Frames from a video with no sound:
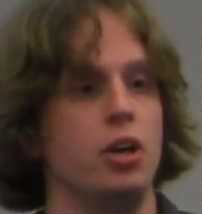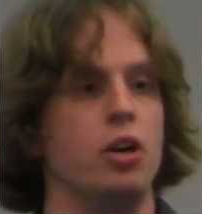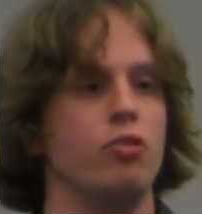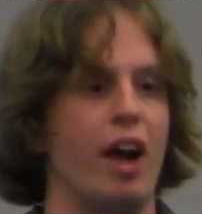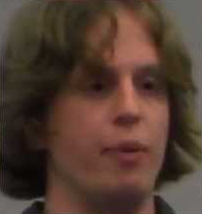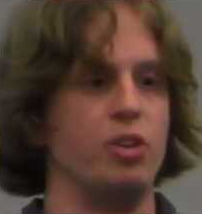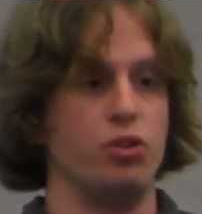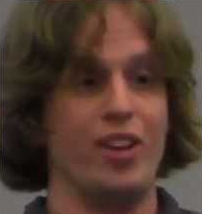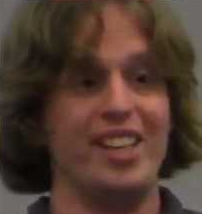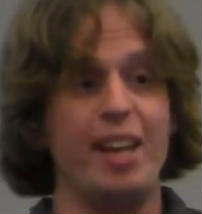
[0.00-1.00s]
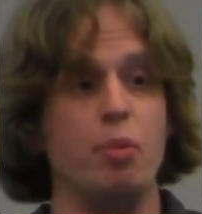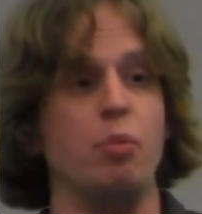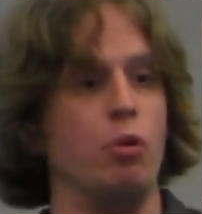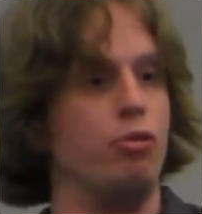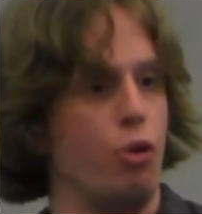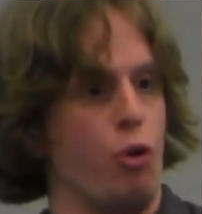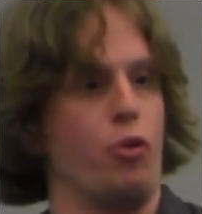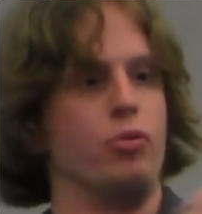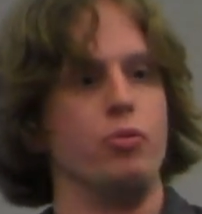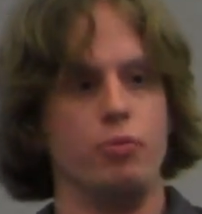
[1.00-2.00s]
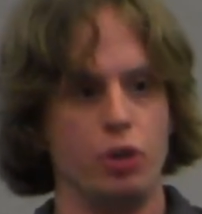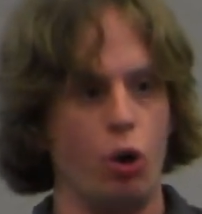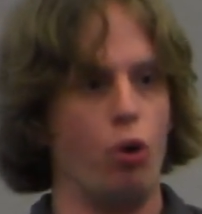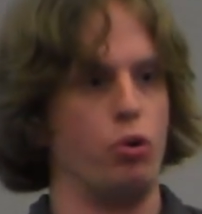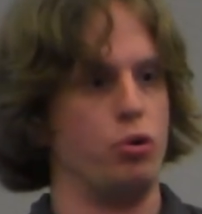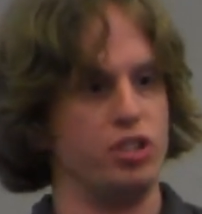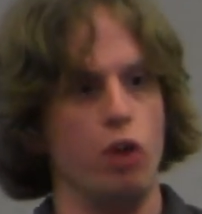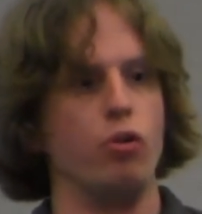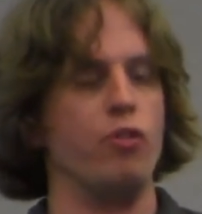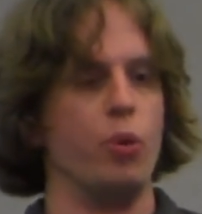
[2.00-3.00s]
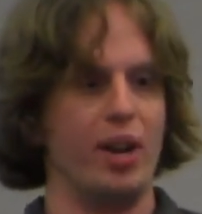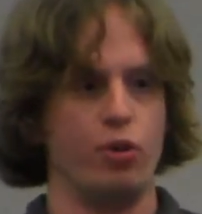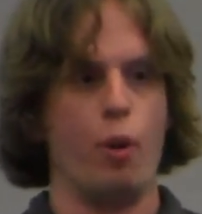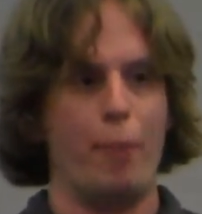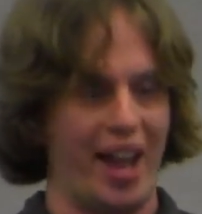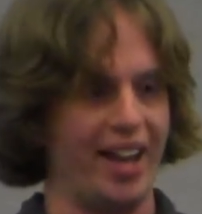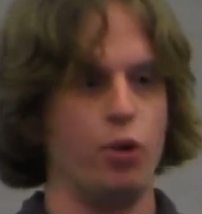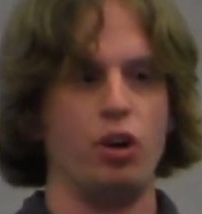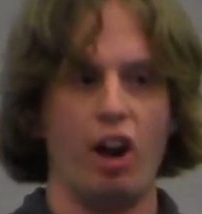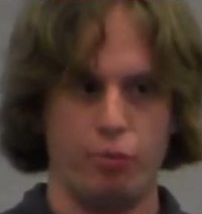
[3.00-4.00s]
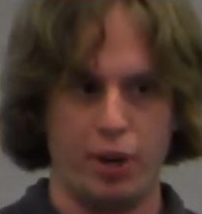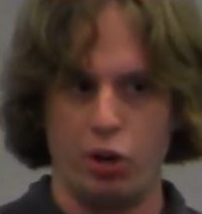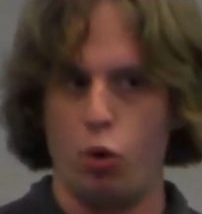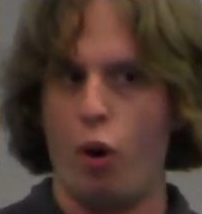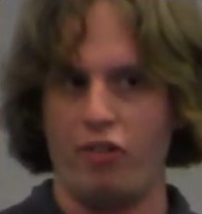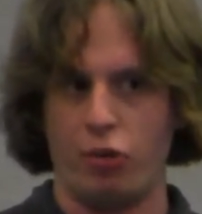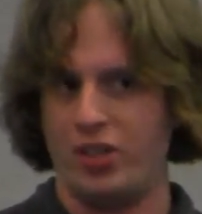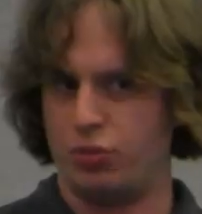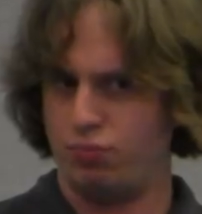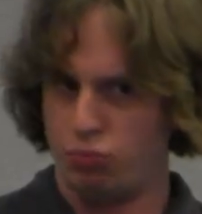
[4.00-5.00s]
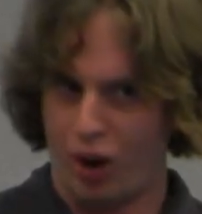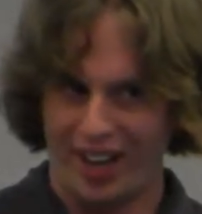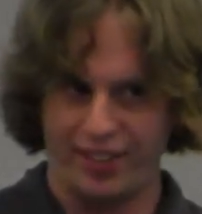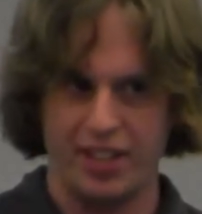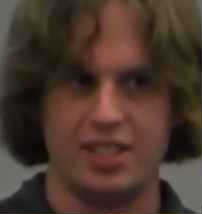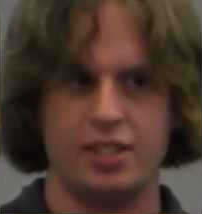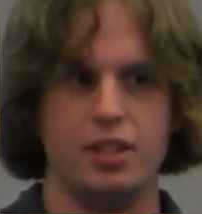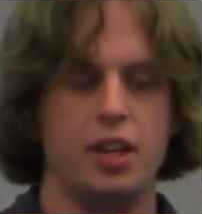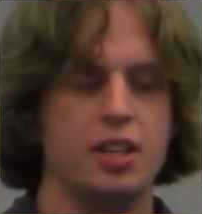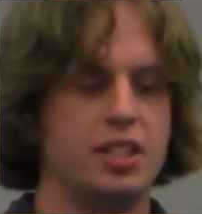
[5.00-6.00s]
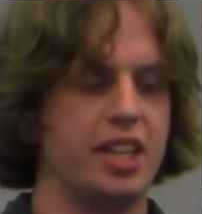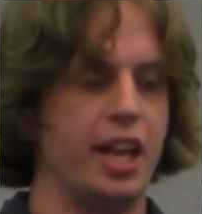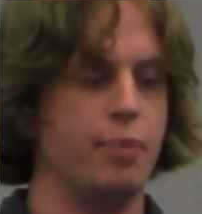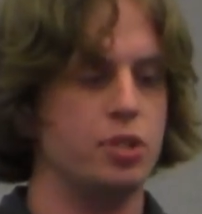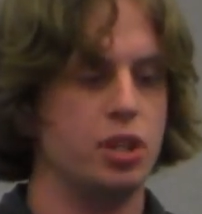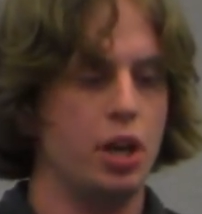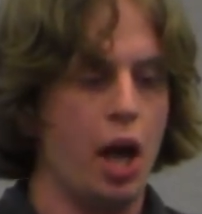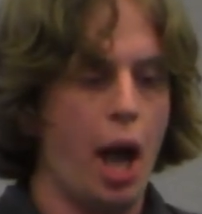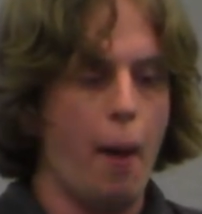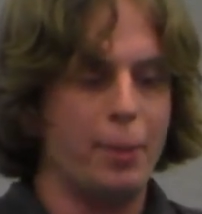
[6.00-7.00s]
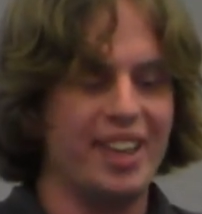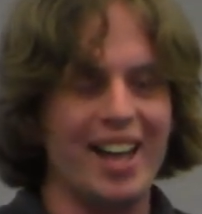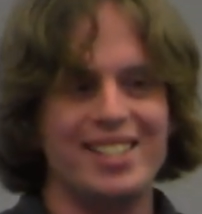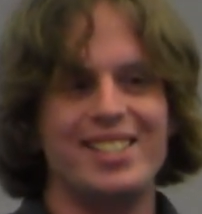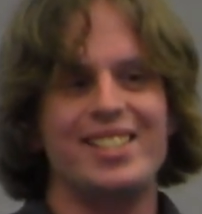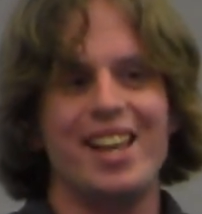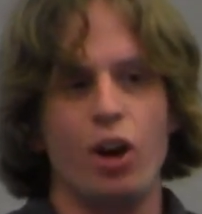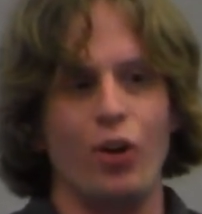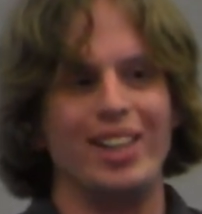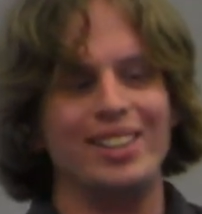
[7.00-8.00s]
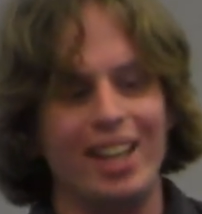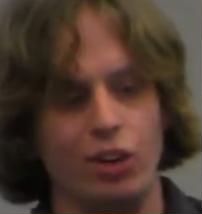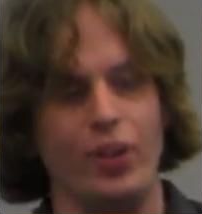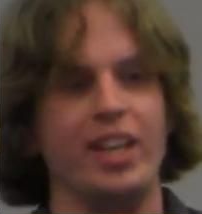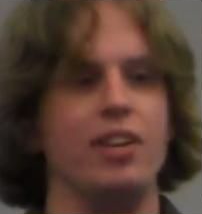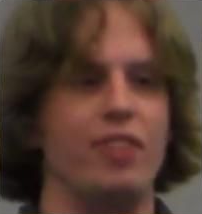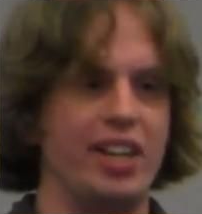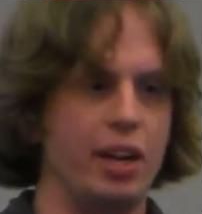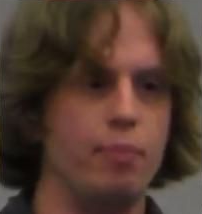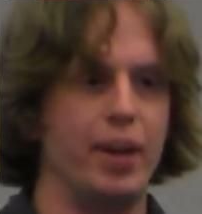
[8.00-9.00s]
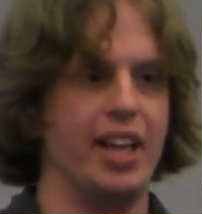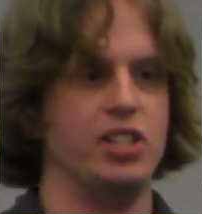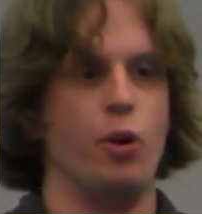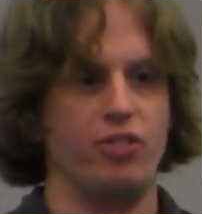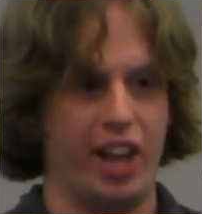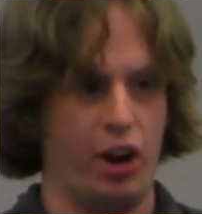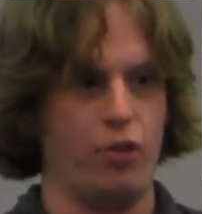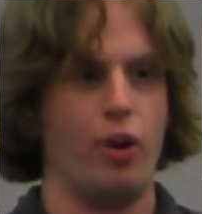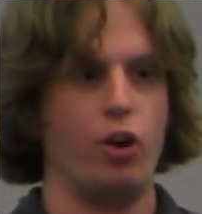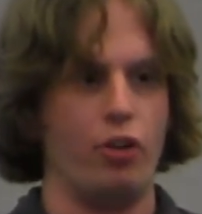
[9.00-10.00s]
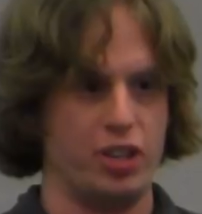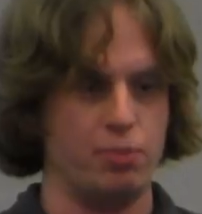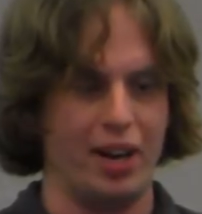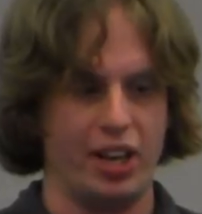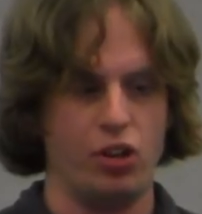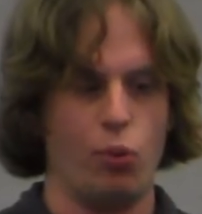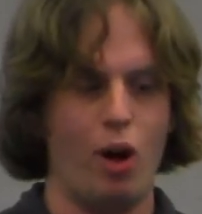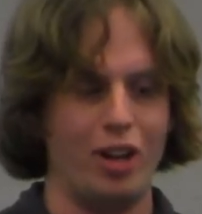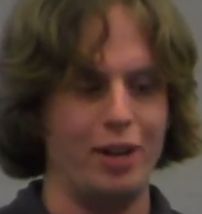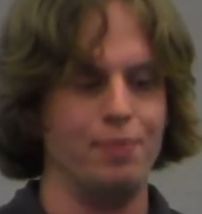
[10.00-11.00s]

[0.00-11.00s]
right, which is redeemable for gold or silver if you went to a bank or a government or whoever was running these schemes. But that's still a little inconvenient because you have to carry around all this money in your wallet.